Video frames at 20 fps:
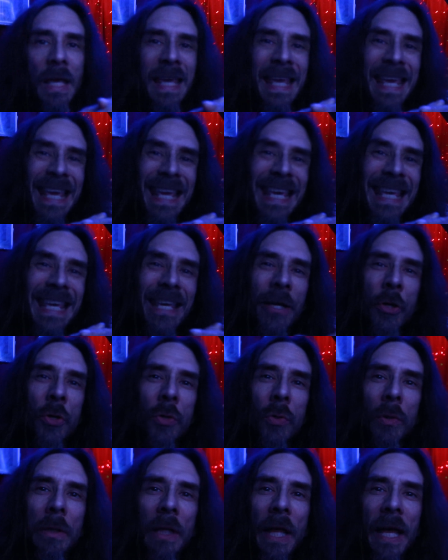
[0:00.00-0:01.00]
He
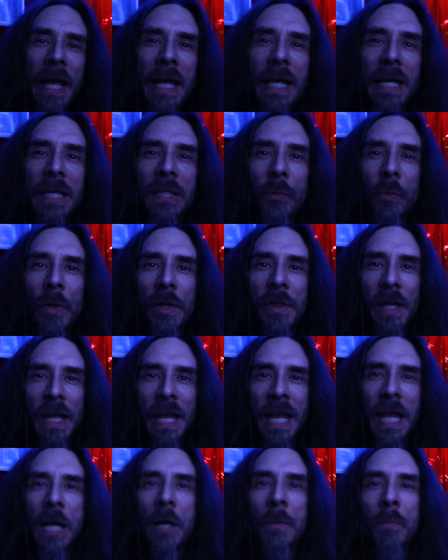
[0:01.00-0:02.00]
who lays with
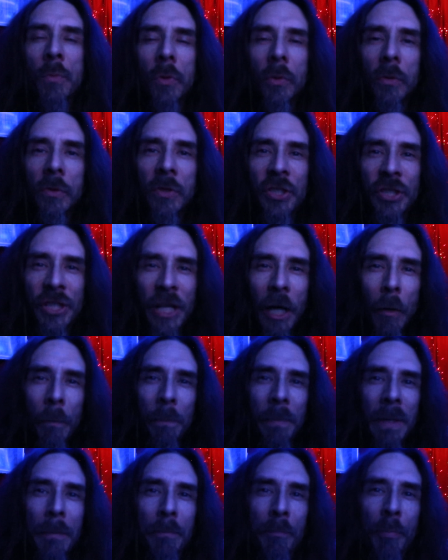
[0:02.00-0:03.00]
animals shall
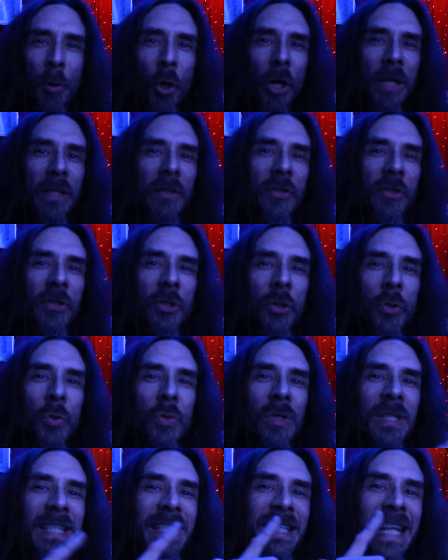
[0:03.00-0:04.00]
be put
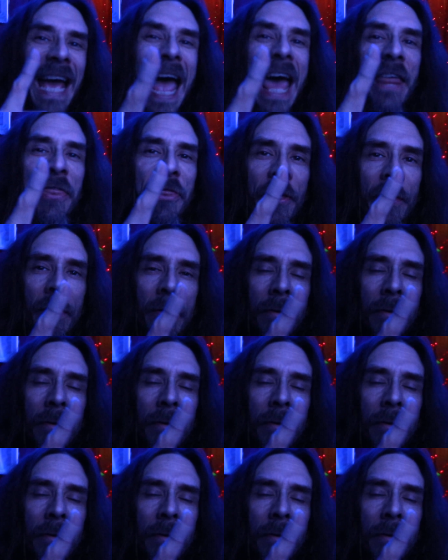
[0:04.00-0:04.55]
to death.